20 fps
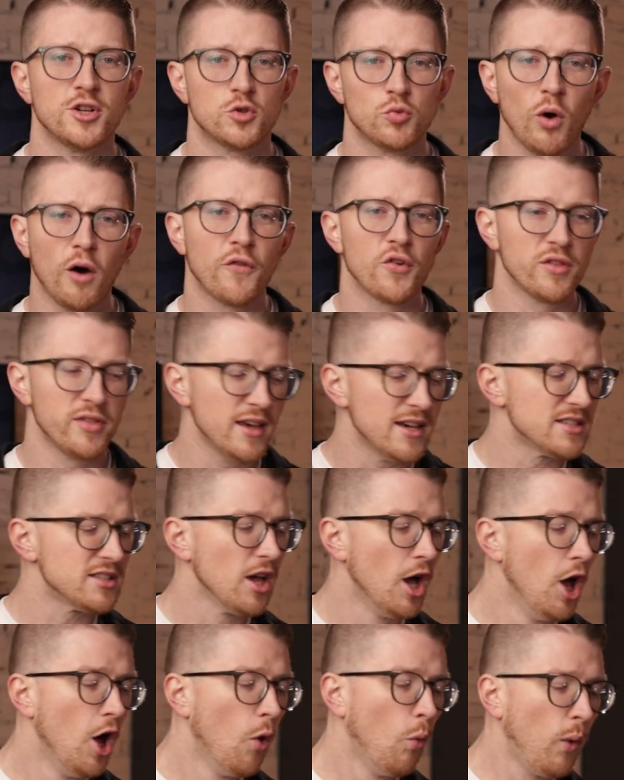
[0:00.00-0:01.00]
as well for this,
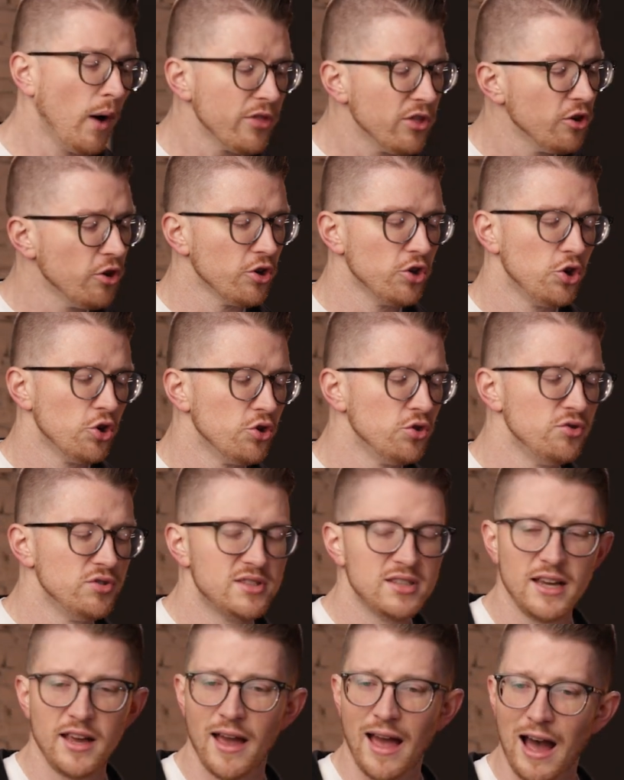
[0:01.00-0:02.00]
whether you're
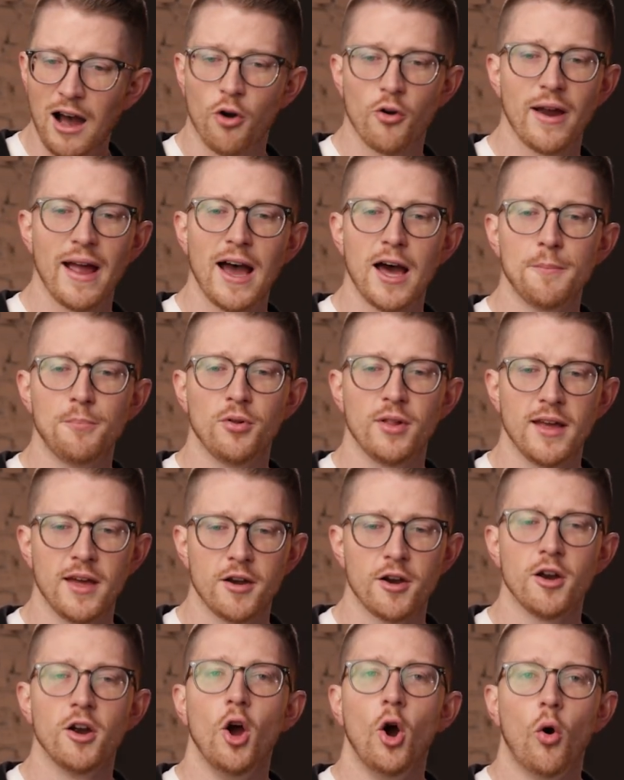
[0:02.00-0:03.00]
using our ad
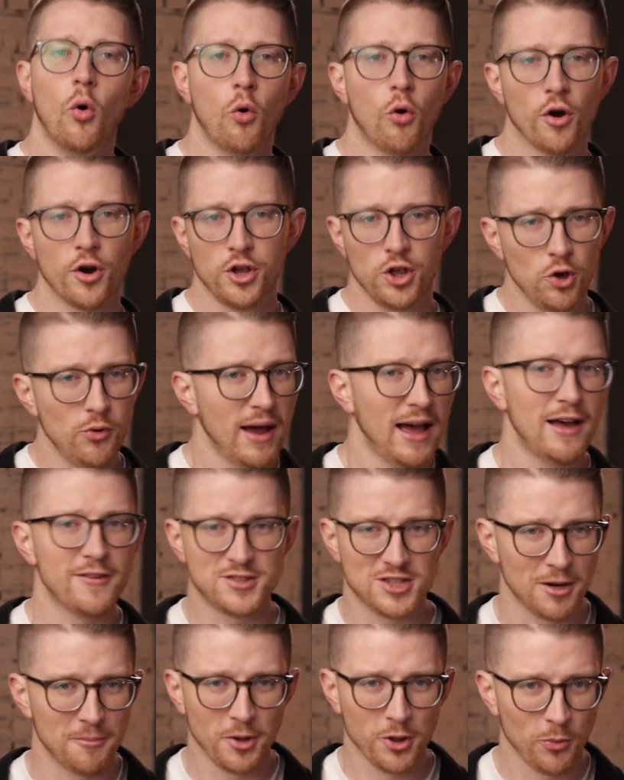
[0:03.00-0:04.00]
planner or you have
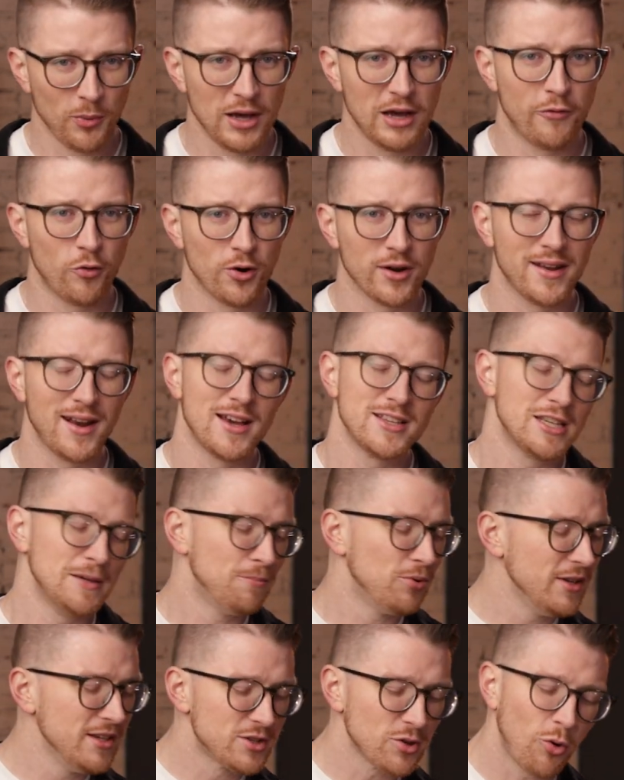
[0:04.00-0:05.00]
some other way of organizing,
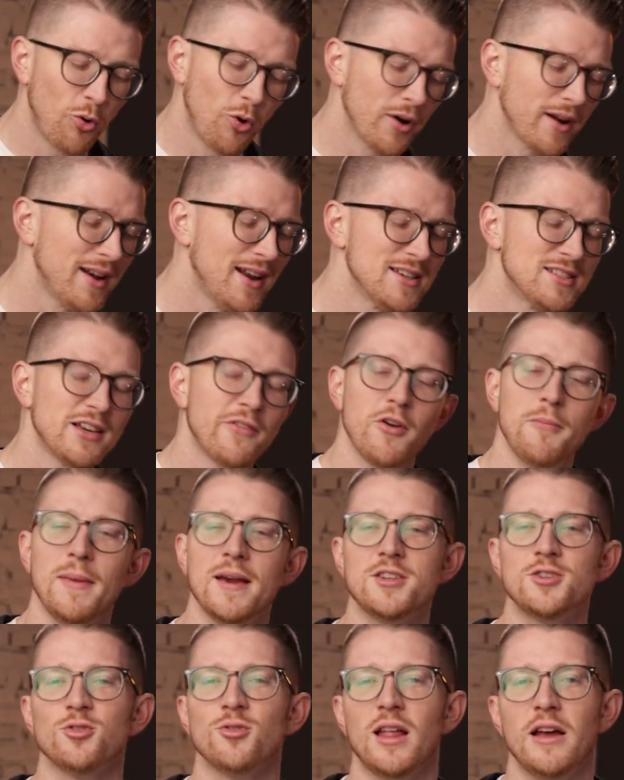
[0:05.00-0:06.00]
please organize stuff. It
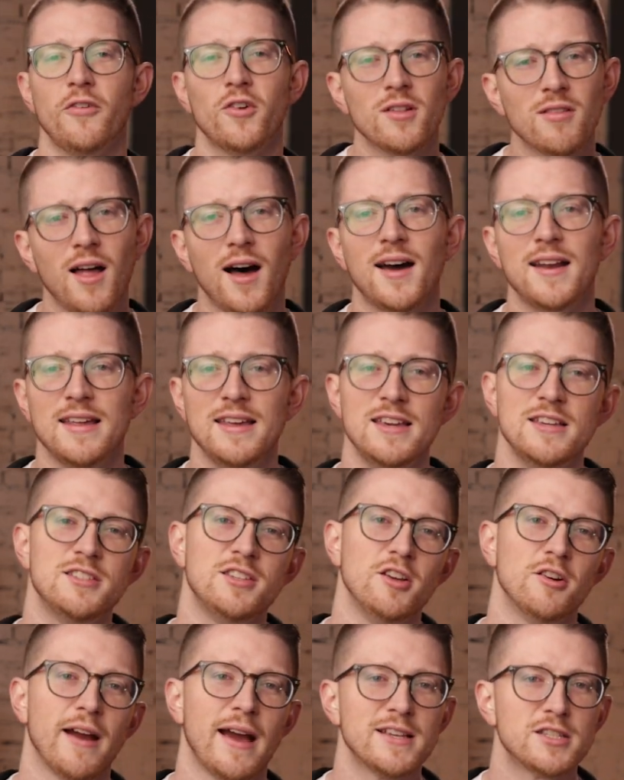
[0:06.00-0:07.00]
makes your life a lot
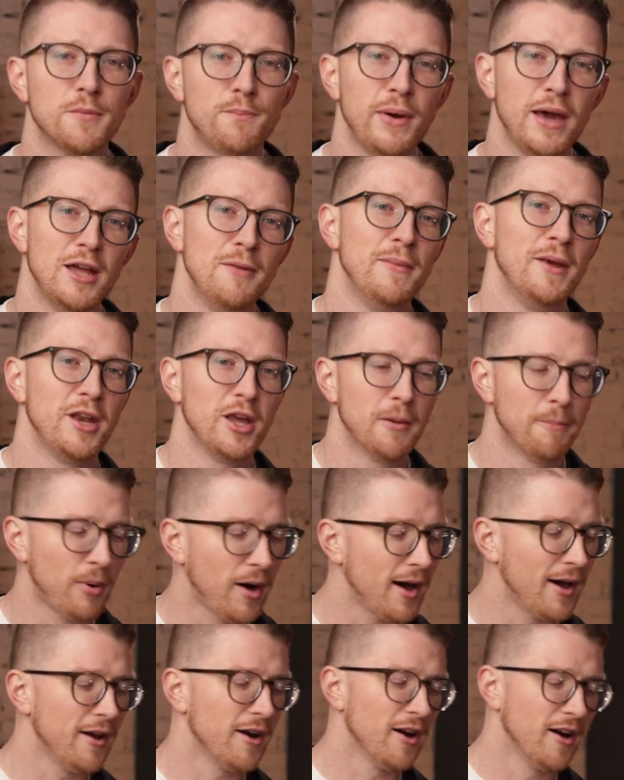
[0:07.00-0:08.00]
easier as a paid media
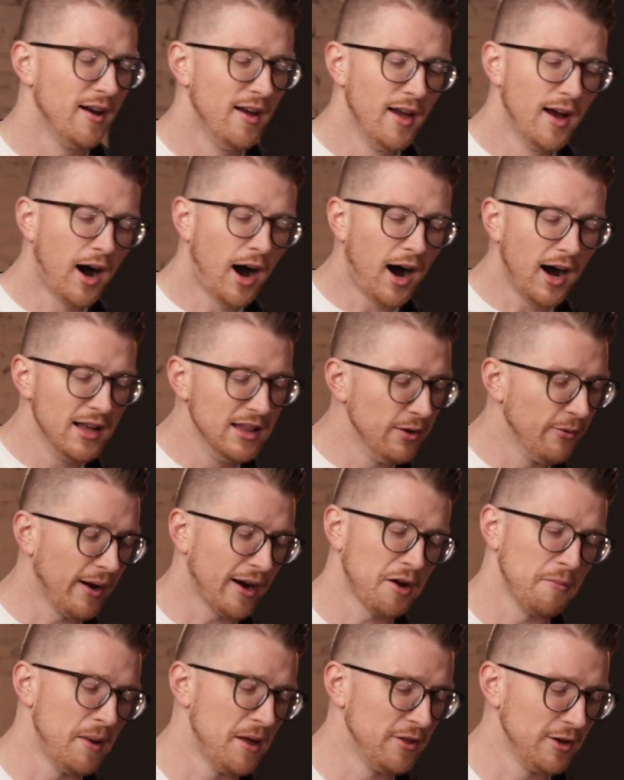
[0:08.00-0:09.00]
buyer. Highly
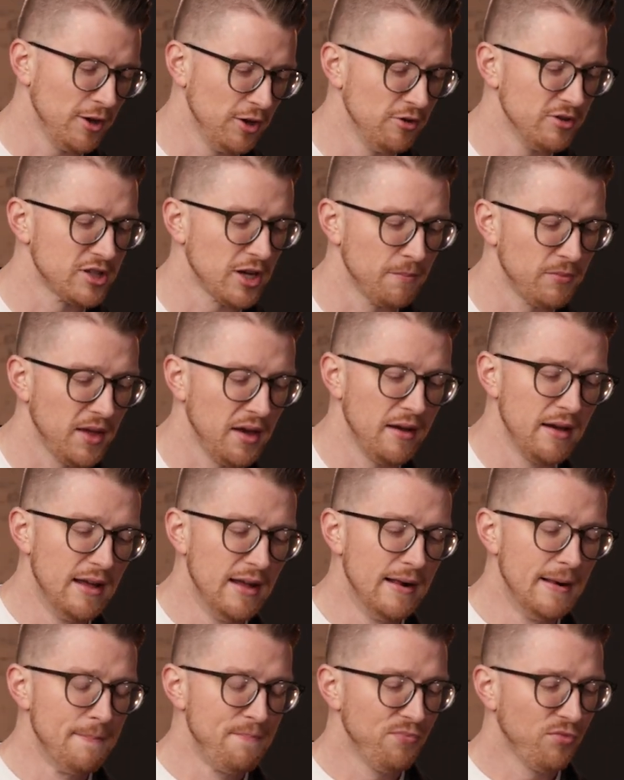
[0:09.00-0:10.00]
recommend that you do something
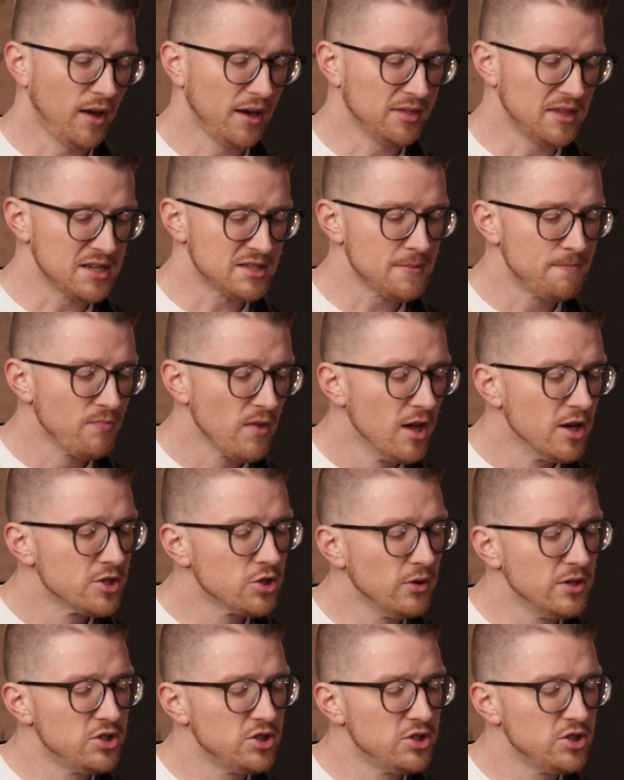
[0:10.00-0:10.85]
like this. So